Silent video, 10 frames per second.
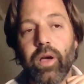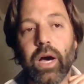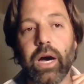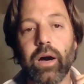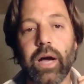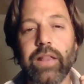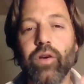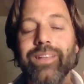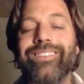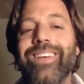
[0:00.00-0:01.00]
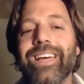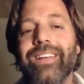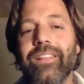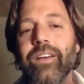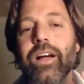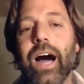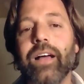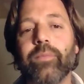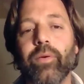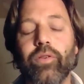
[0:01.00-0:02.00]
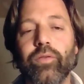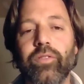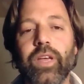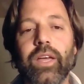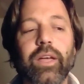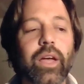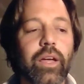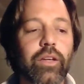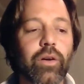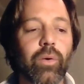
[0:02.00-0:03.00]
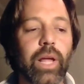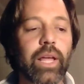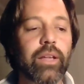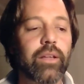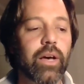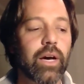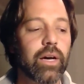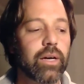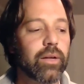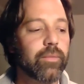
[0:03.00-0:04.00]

And you can see it in the gospel. You see, in the